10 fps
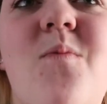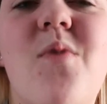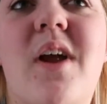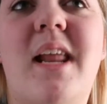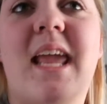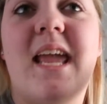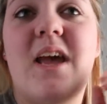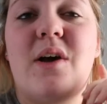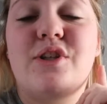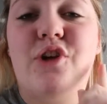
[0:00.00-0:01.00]
we're gonna
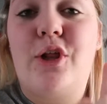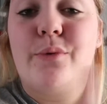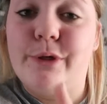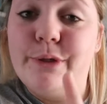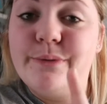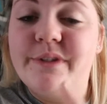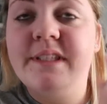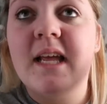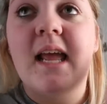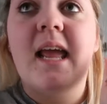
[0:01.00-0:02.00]
go to Charlotte
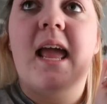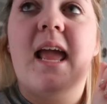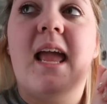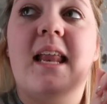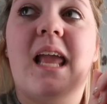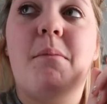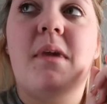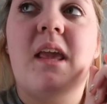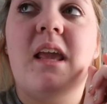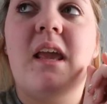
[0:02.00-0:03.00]
Russe and get
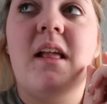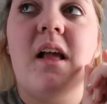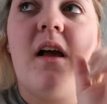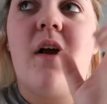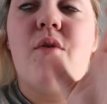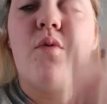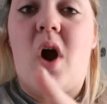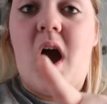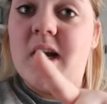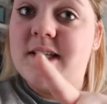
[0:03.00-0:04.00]
me
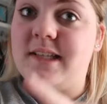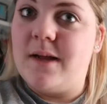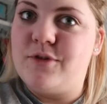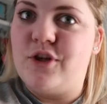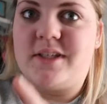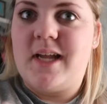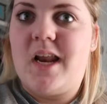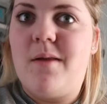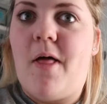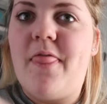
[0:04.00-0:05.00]
Crocs. I'm so
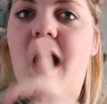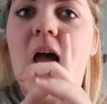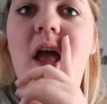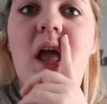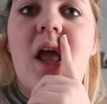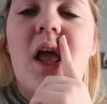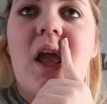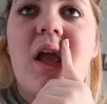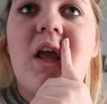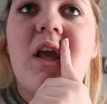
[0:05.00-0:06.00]
excited about that.
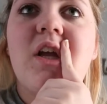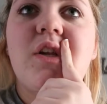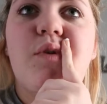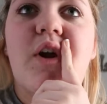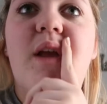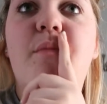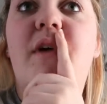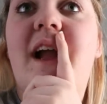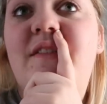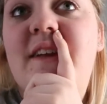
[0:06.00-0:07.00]
And we're gonna eat
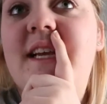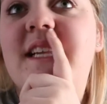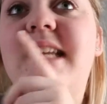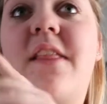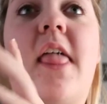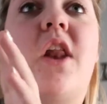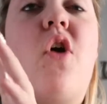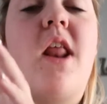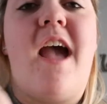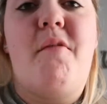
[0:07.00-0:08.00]
breakfast, and later
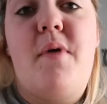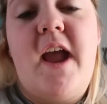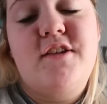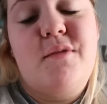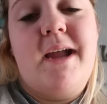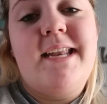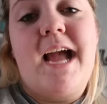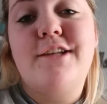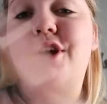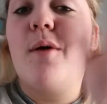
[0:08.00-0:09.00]
on I have plans with my
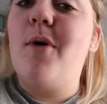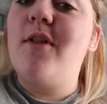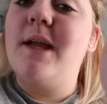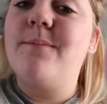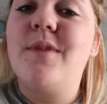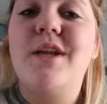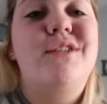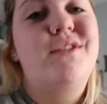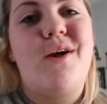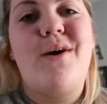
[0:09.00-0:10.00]
dad to go bowling.
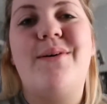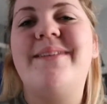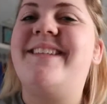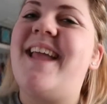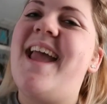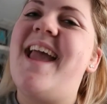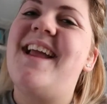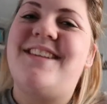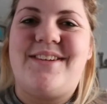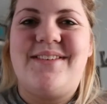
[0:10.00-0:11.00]
So stay
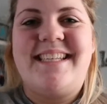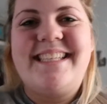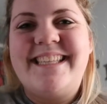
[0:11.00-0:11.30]
tuned.